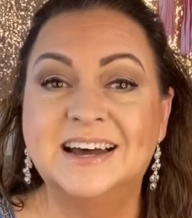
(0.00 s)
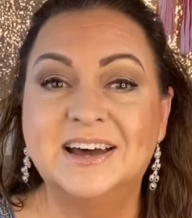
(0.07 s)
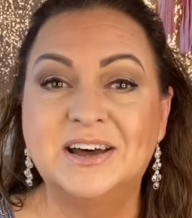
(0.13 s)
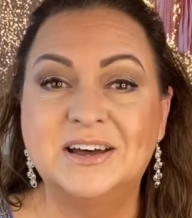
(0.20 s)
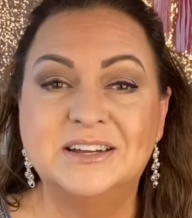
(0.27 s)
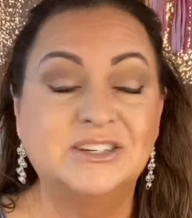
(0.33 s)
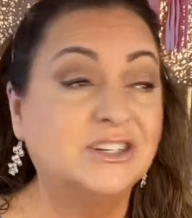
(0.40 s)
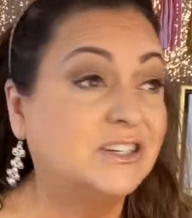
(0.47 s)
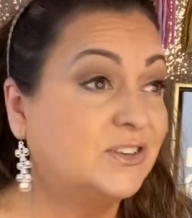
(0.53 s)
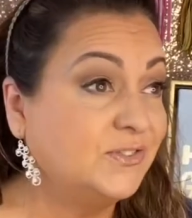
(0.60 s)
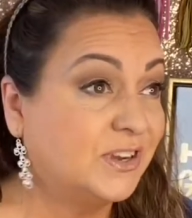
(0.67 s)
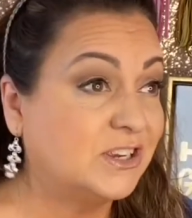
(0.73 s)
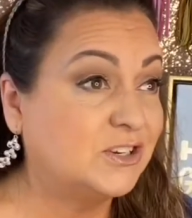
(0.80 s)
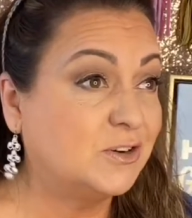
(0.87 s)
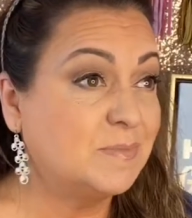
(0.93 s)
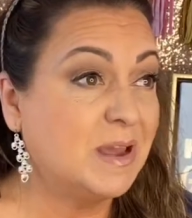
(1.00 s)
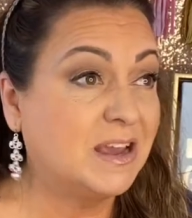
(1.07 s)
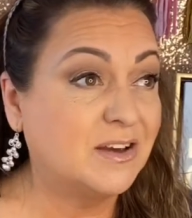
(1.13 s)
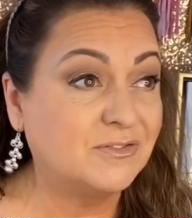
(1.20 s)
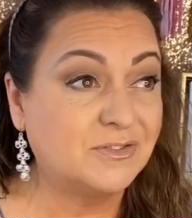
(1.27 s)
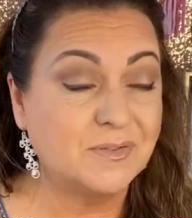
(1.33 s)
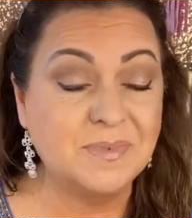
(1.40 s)
Just fix your
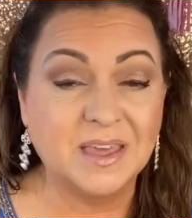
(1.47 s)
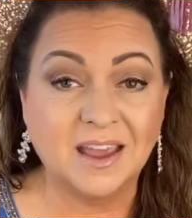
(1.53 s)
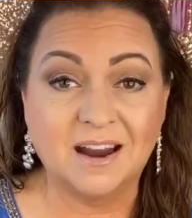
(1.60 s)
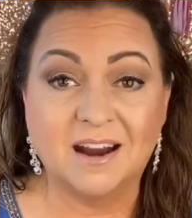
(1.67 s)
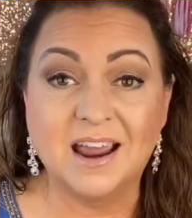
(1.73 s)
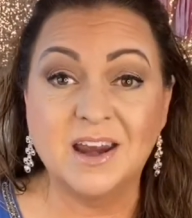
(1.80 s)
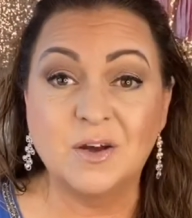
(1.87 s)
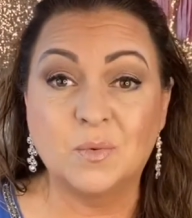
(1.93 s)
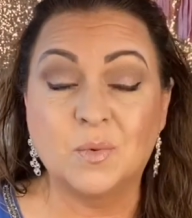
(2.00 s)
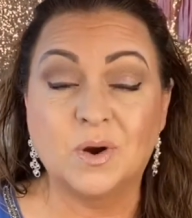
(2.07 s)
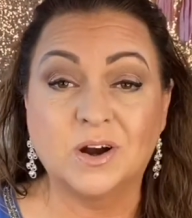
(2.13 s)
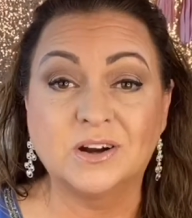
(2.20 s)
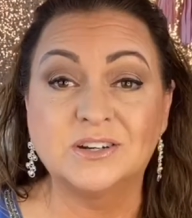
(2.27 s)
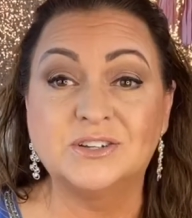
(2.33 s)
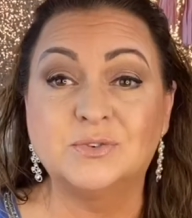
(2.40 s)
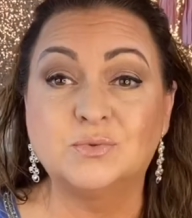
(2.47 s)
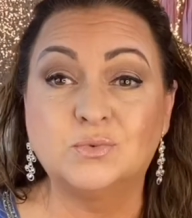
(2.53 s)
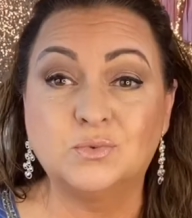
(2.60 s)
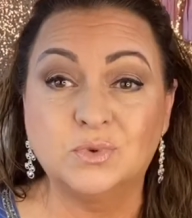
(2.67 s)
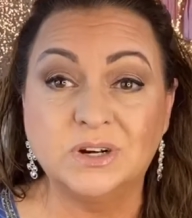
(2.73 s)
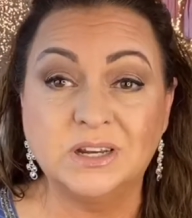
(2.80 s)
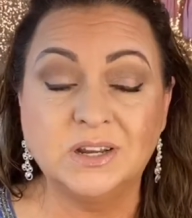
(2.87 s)
makeup from there, and it works
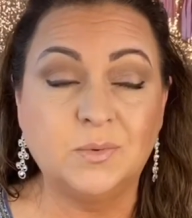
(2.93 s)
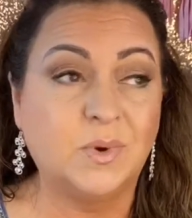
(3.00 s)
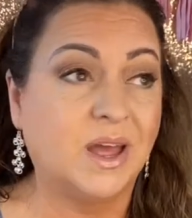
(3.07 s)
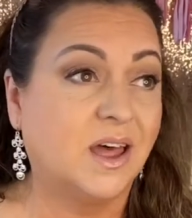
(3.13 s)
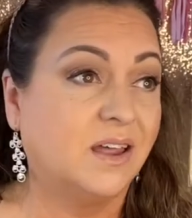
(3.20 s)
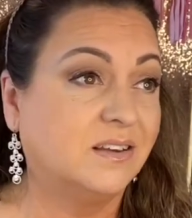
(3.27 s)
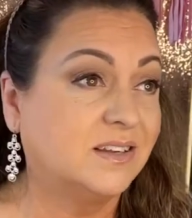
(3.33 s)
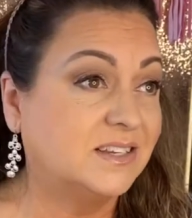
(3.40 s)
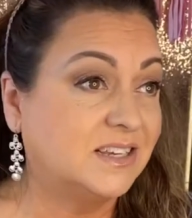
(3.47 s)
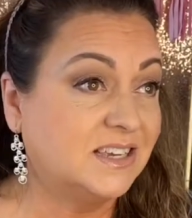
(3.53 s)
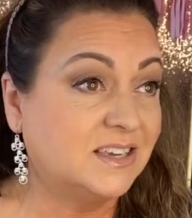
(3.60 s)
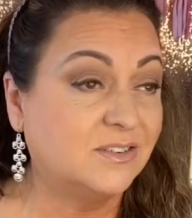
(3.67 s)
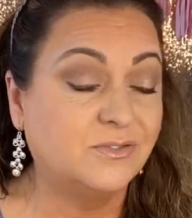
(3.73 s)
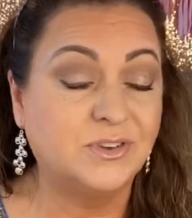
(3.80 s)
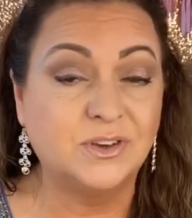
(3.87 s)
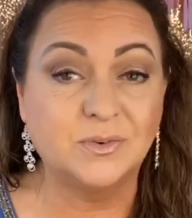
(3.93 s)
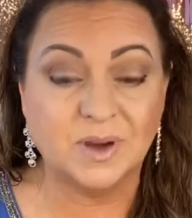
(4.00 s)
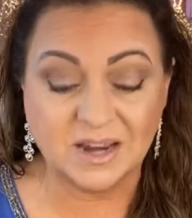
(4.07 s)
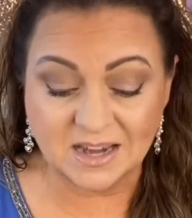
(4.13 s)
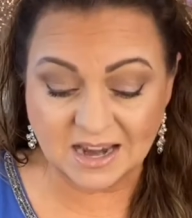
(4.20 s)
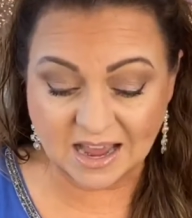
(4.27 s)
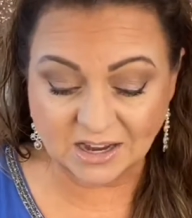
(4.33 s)
really well to give you a
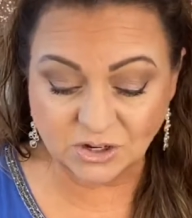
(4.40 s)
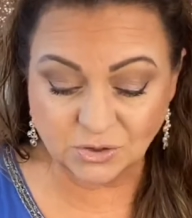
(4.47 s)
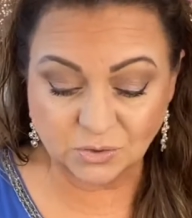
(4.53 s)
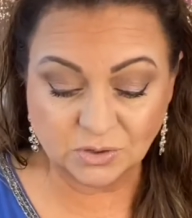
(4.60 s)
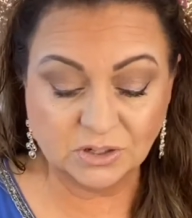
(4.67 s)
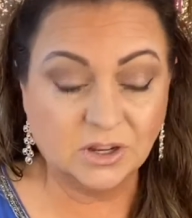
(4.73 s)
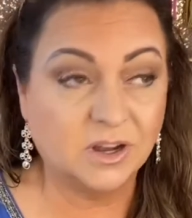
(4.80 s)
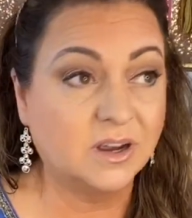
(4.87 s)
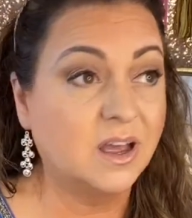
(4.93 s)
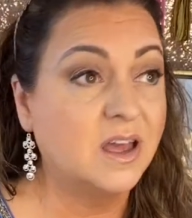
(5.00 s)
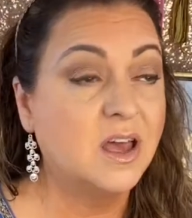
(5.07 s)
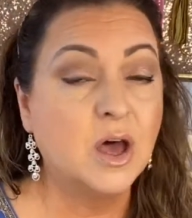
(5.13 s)
natural look.